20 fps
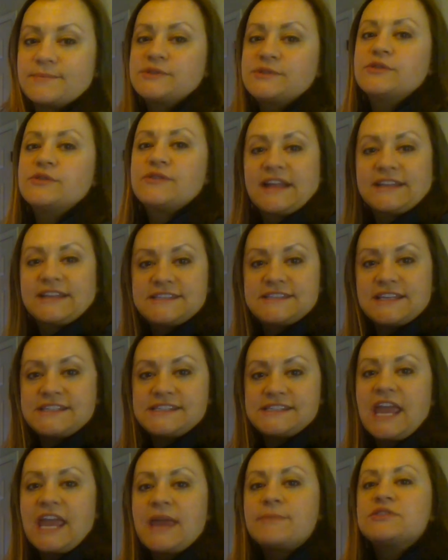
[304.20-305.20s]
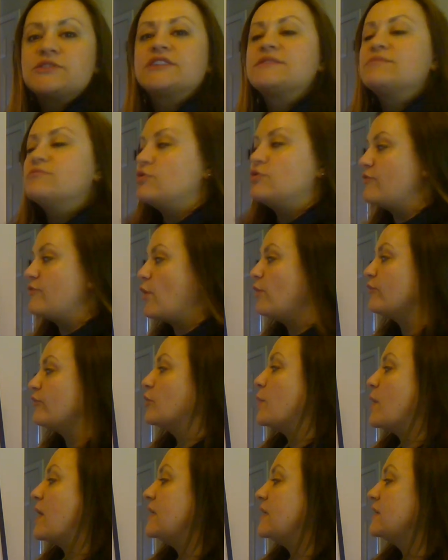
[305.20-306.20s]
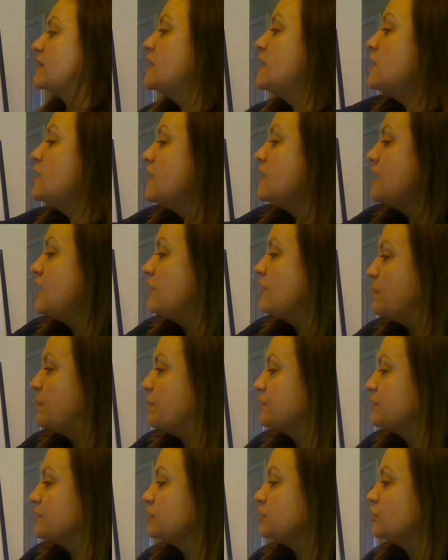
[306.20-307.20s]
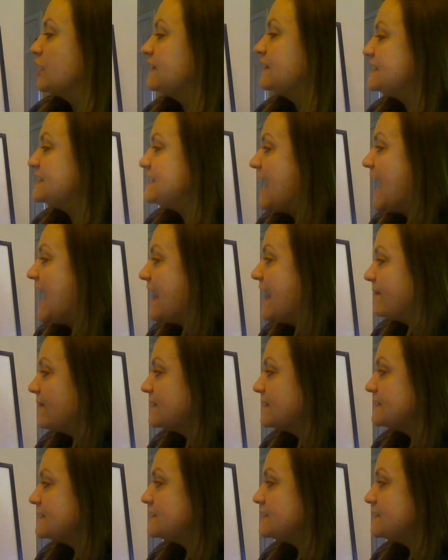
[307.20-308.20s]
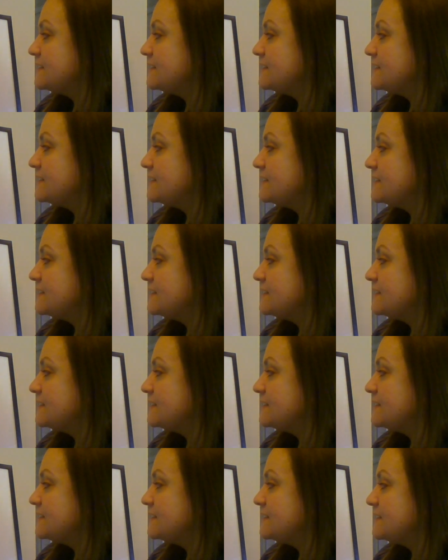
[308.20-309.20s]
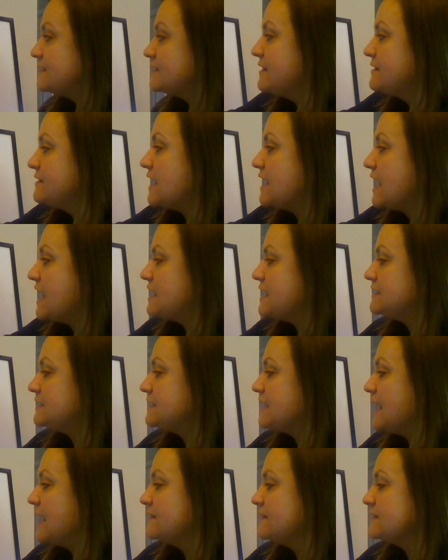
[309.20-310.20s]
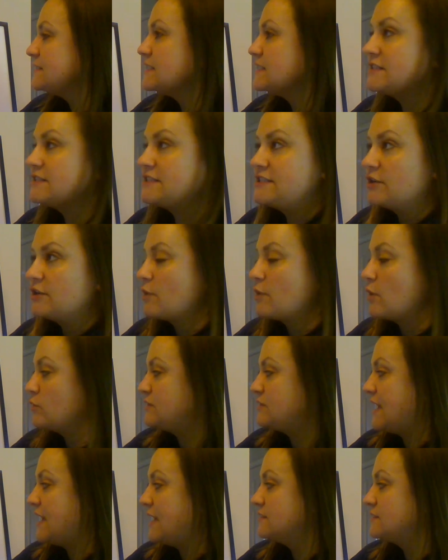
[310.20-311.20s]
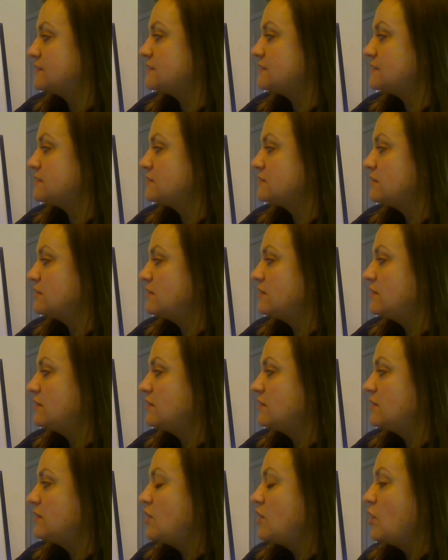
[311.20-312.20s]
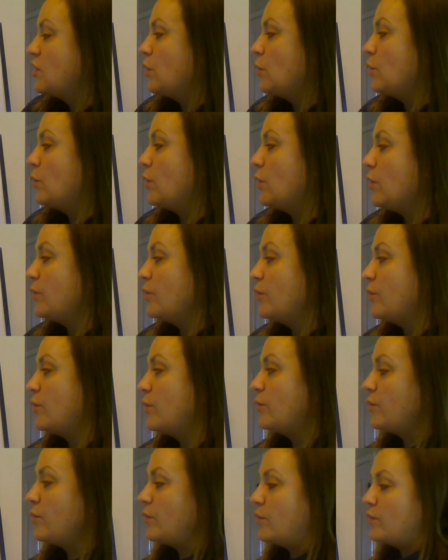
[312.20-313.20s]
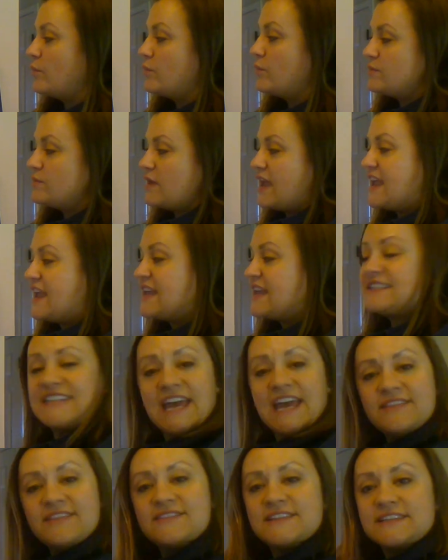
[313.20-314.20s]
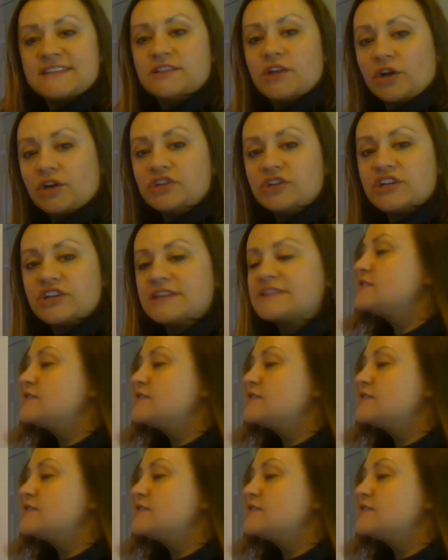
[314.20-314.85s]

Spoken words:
So that's the same. So let's move over one. If we were to look at the tenths, 6 tenths, 8 tenths, 0 tenths. Well, 8 tenths is largest.